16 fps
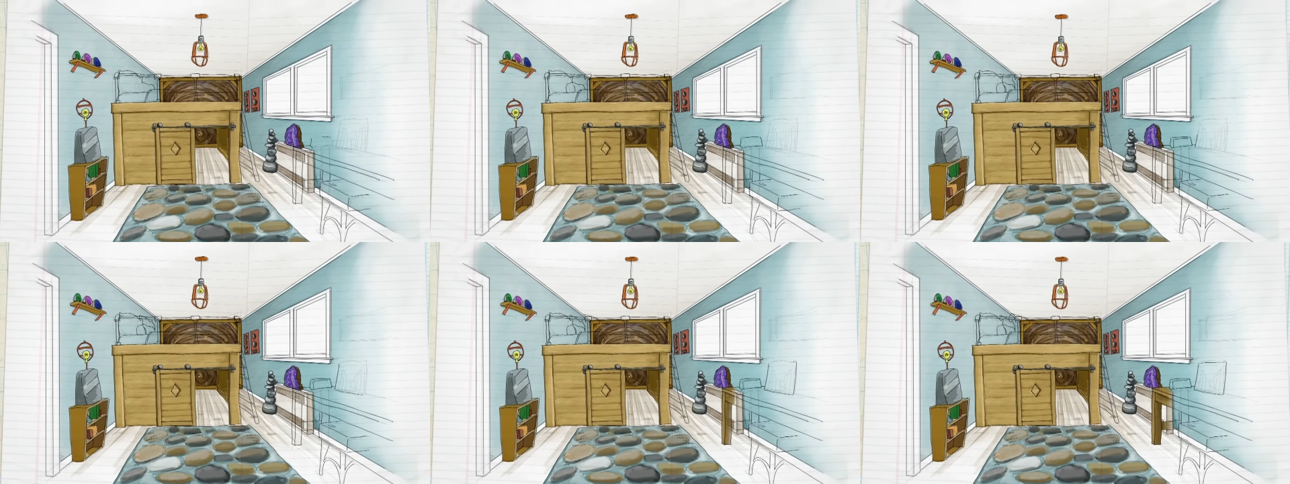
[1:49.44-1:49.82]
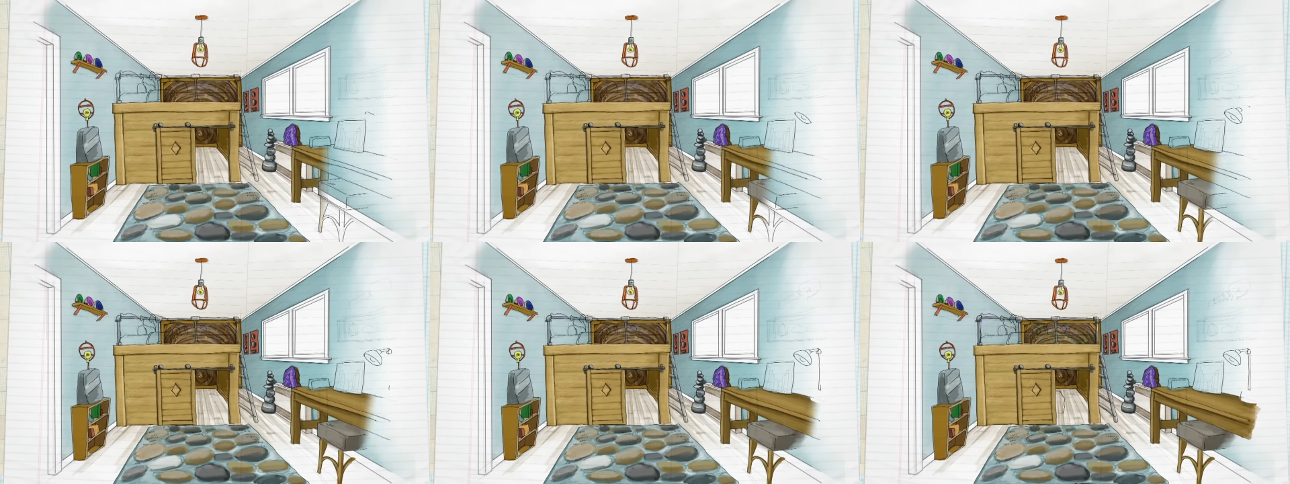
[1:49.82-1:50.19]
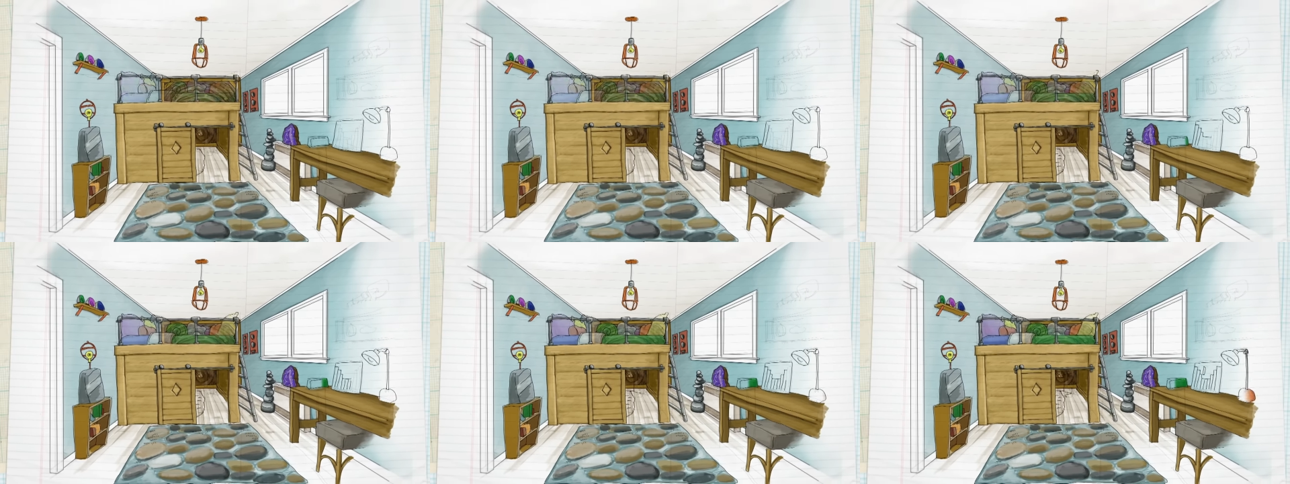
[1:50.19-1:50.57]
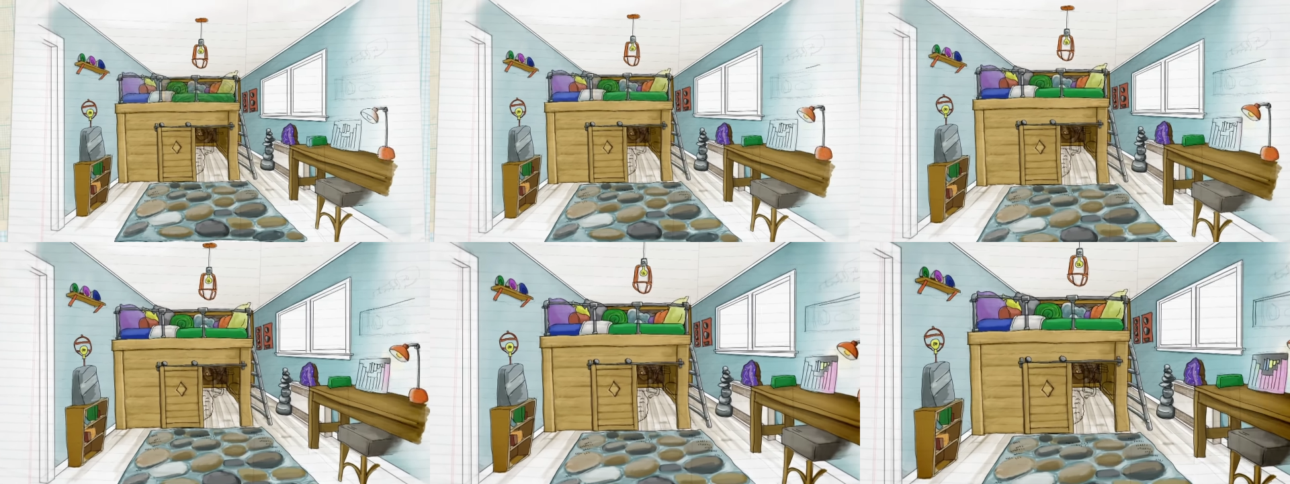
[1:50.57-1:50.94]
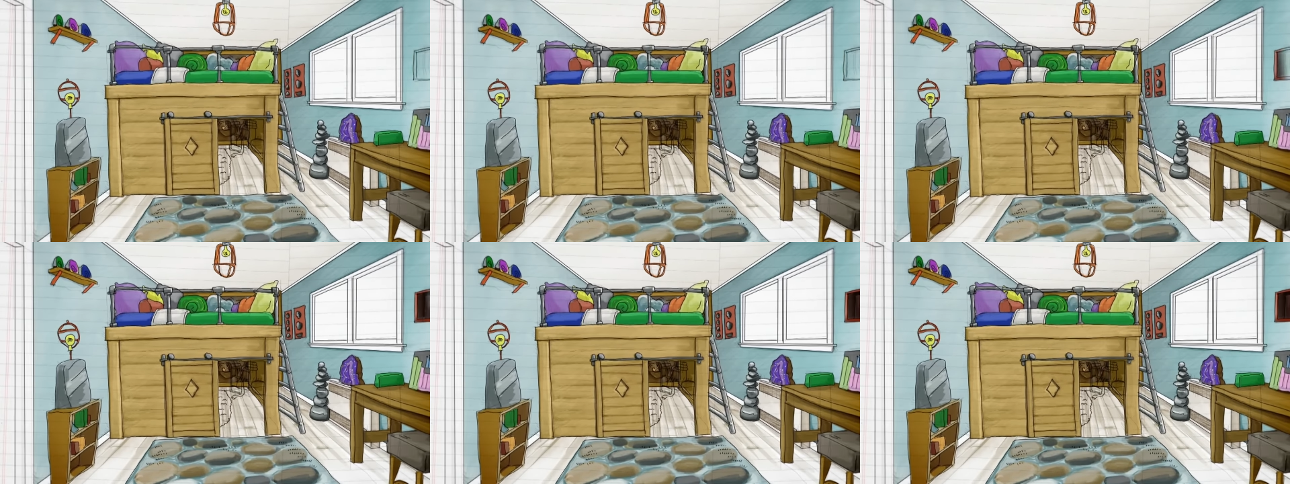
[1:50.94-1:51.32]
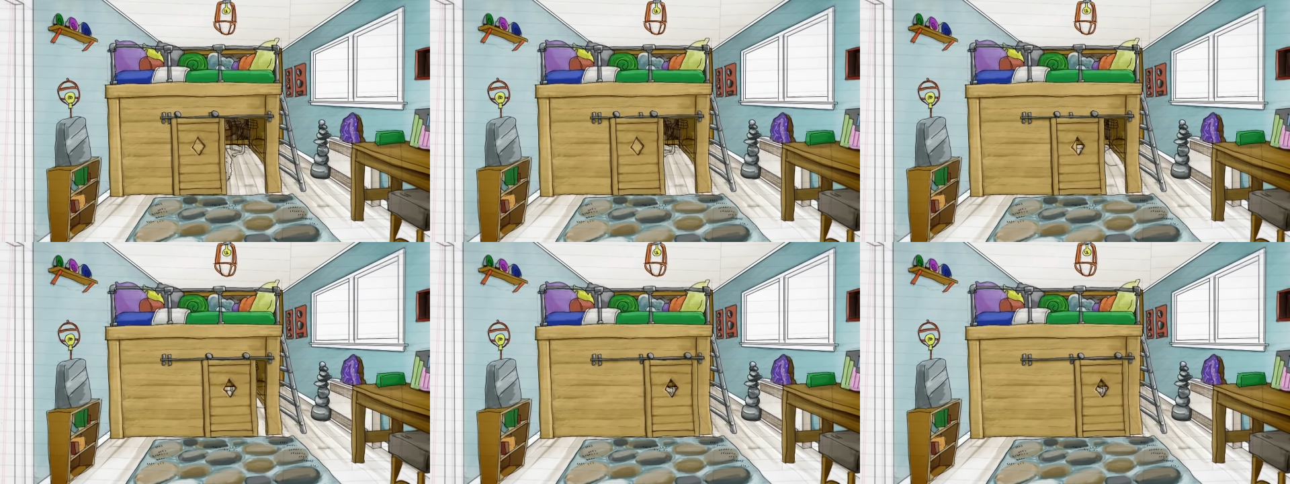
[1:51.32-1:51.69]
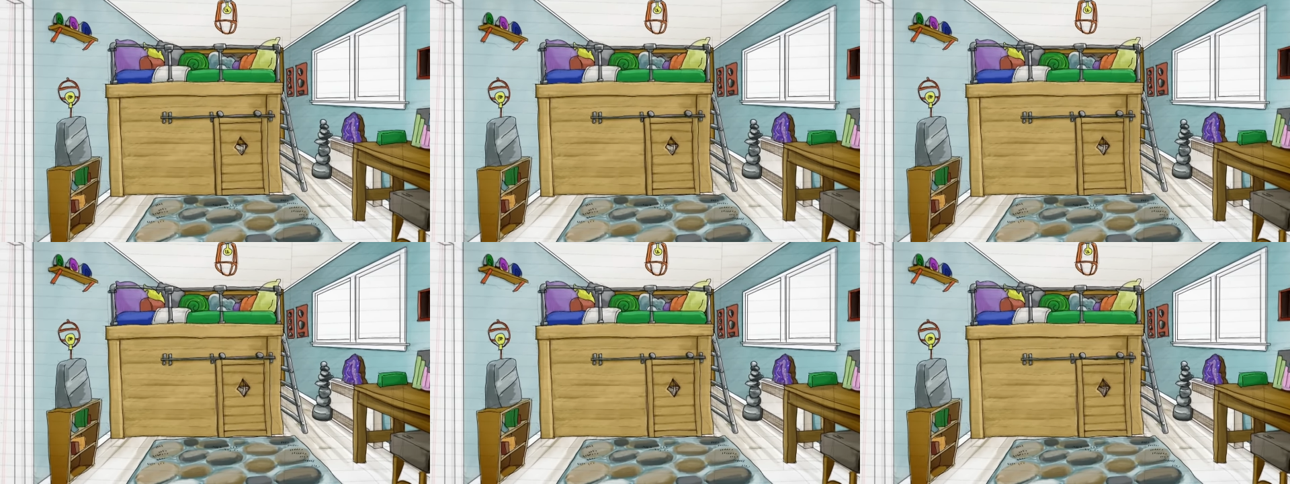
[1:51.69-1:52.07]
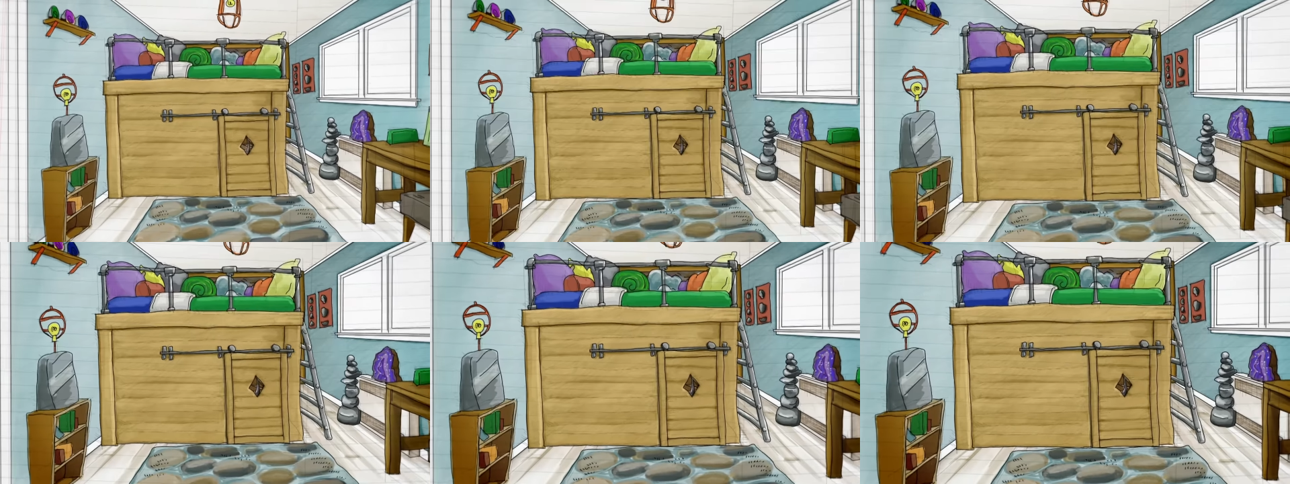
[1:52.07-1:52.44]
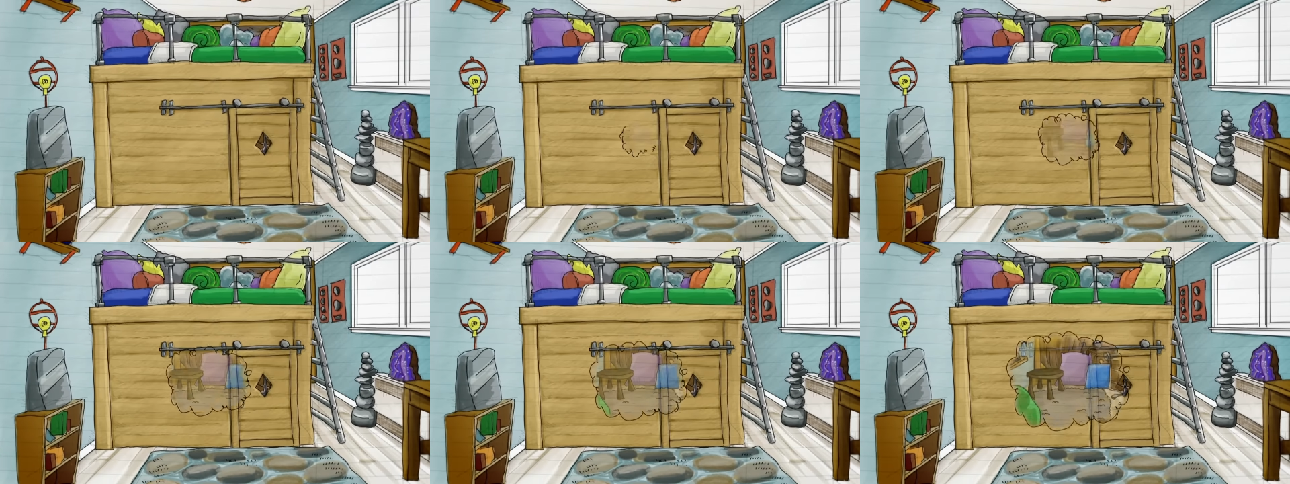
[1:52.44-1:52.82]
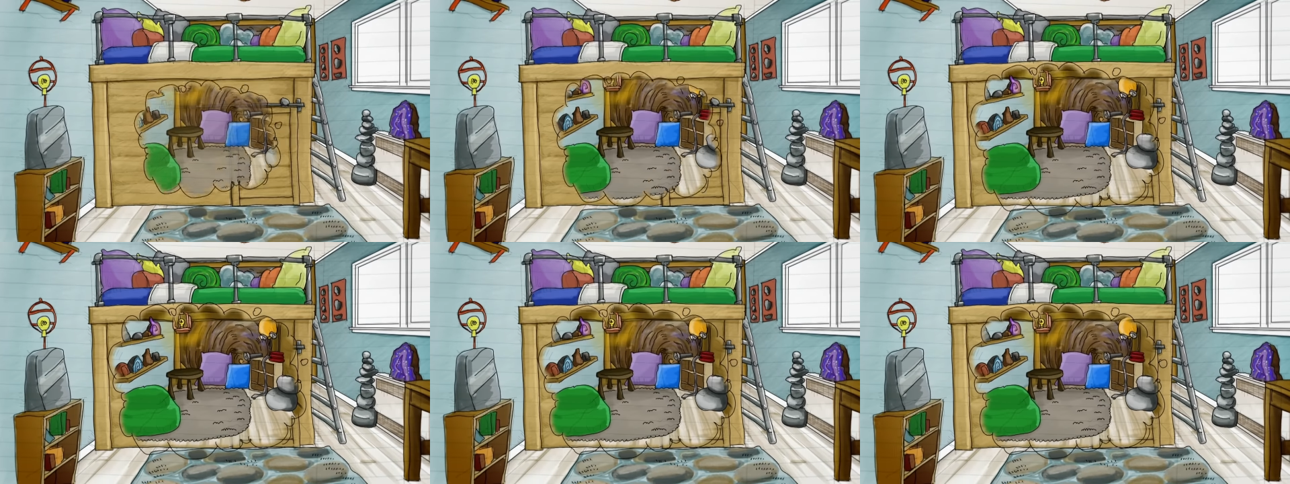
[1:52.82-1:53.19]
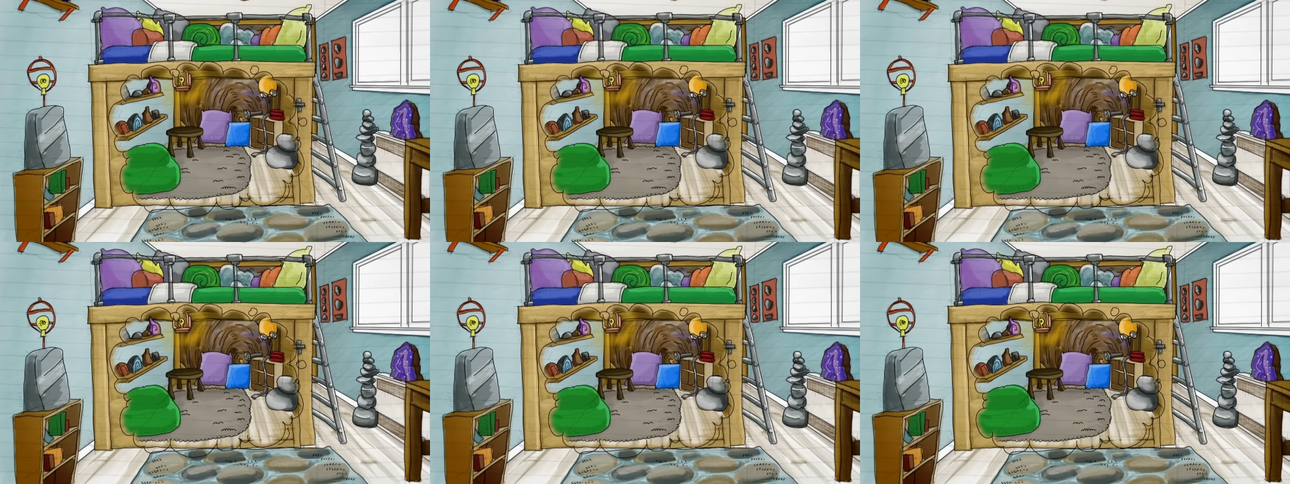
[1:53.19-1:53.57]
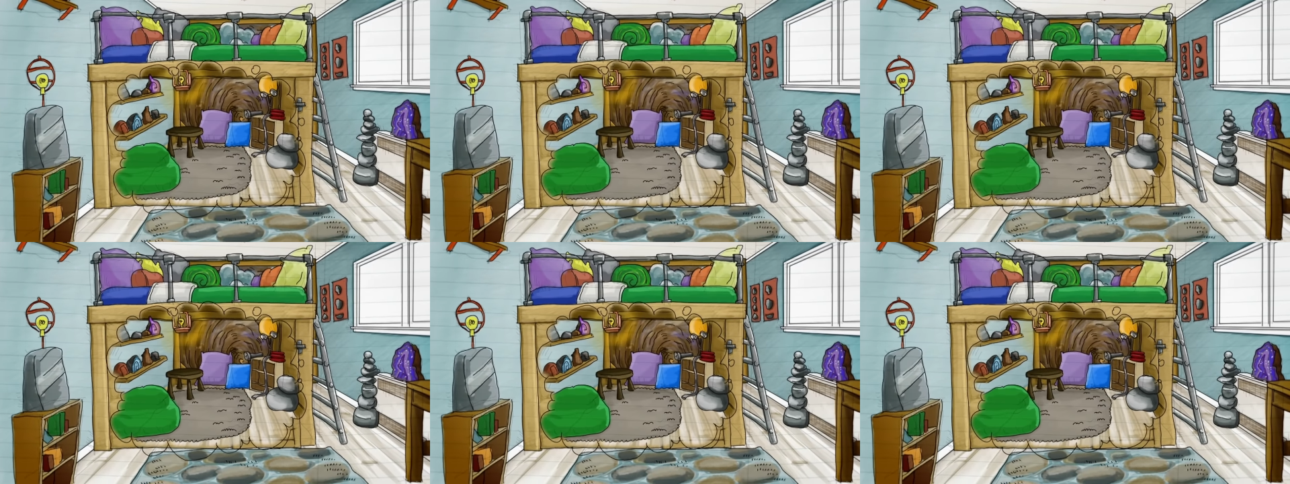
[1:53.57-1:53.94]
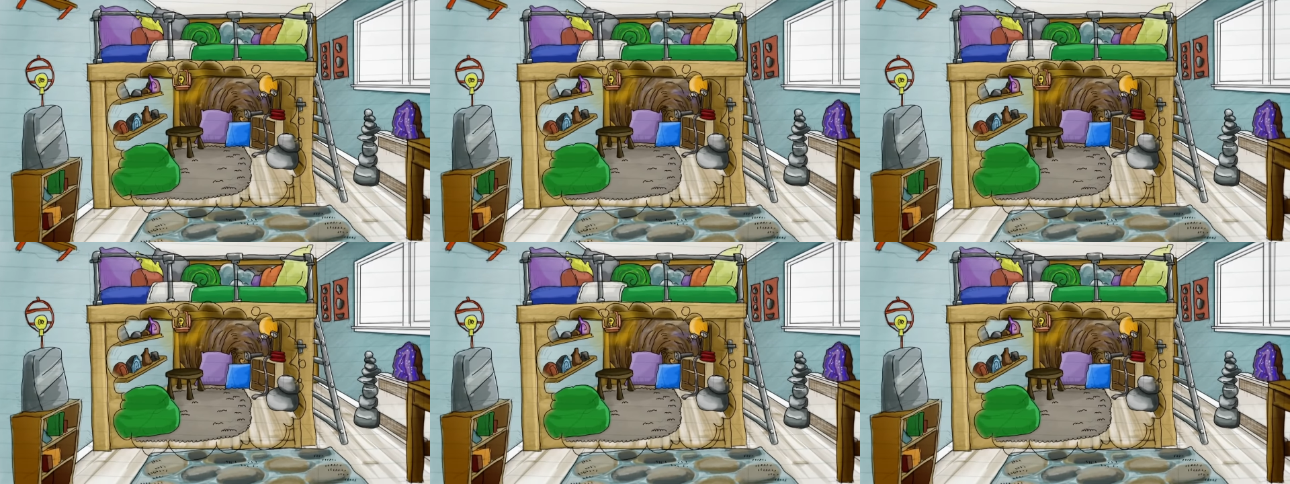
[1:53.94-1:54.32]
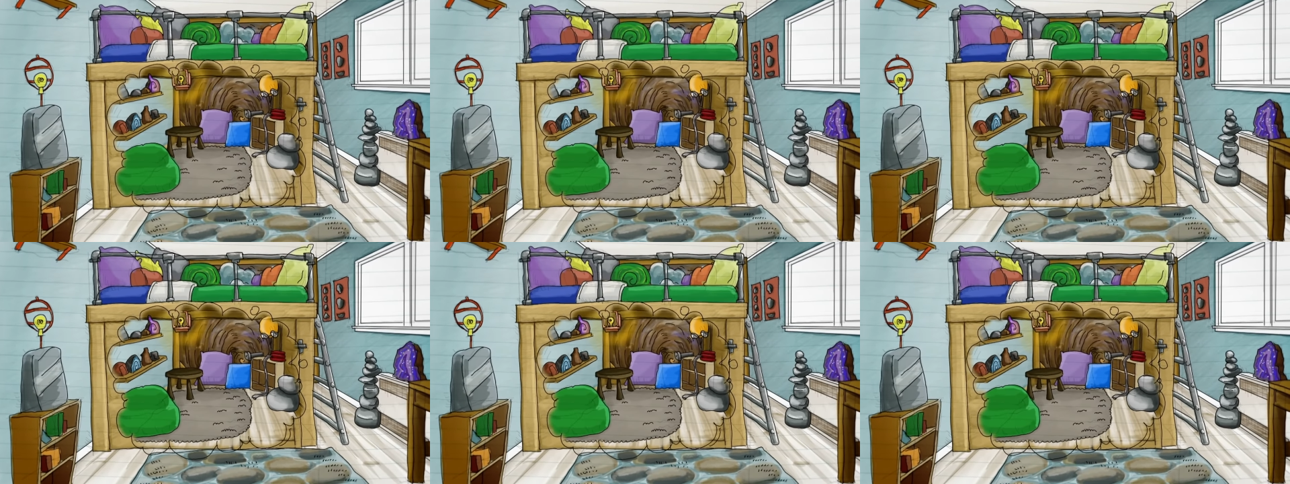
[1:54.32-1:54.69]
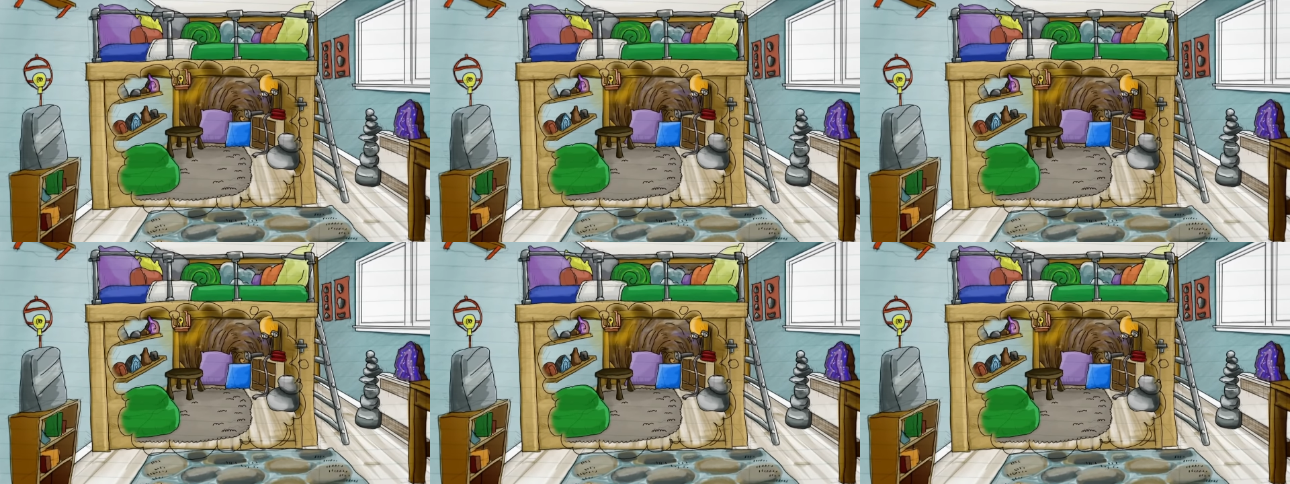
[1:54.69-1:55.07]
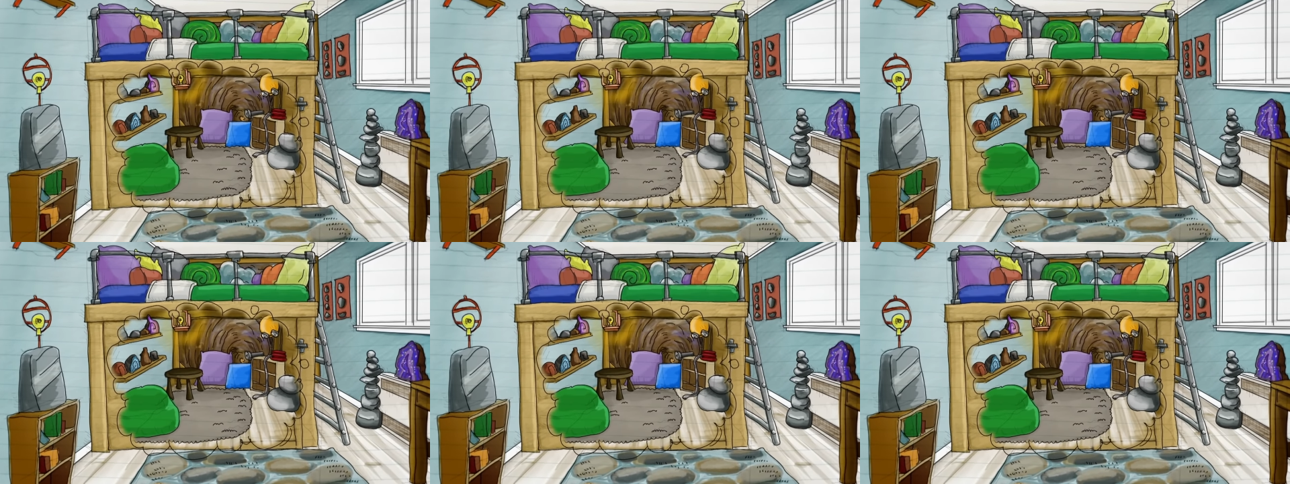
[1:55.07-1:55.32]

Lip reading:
Nobody's mouth can be seen.